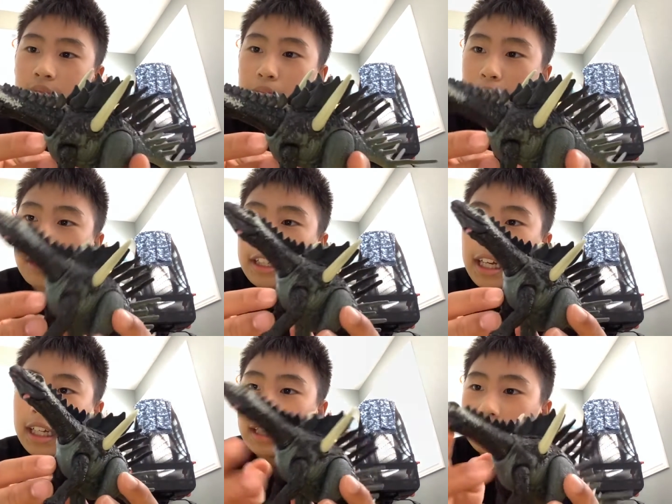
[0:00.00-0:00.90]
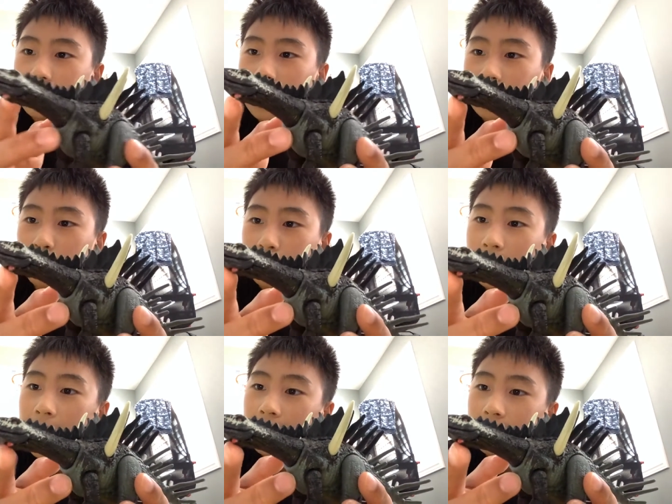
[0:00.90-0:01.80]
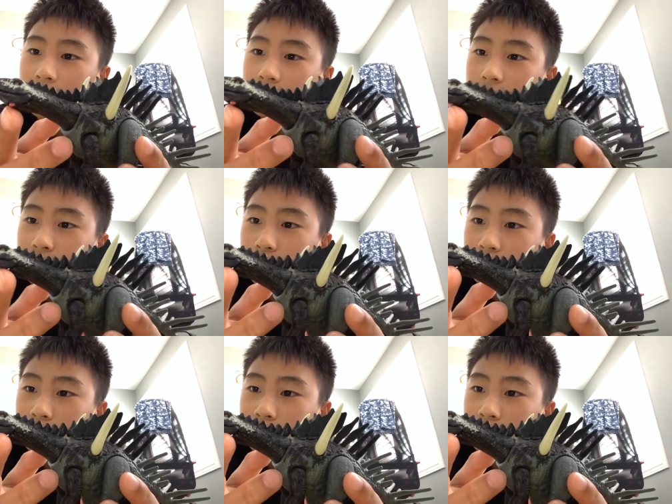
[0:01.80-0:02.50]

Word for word: uh, Ignore that, too.